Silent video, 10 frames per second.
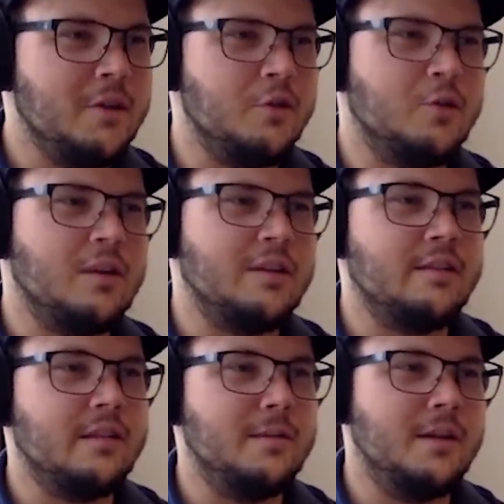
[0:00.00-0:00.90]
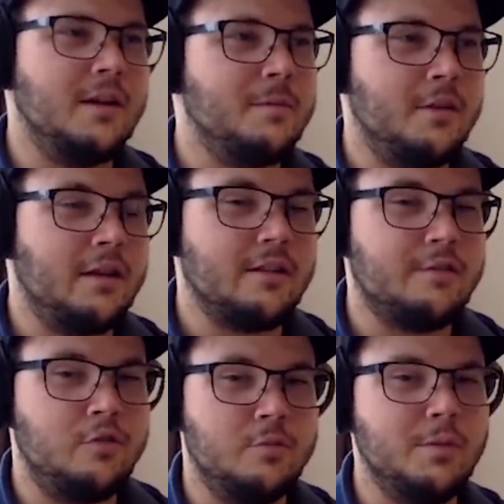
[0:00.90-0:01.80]
another crisis coming up in the
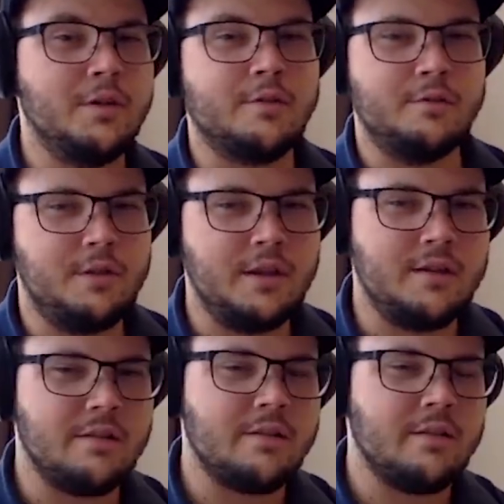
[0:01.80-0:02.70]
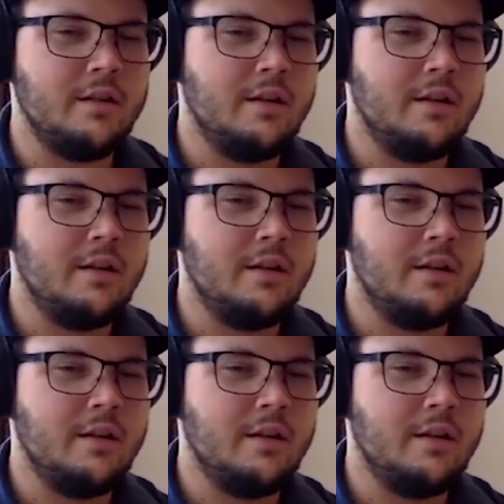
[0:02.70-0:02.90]
next few months or years,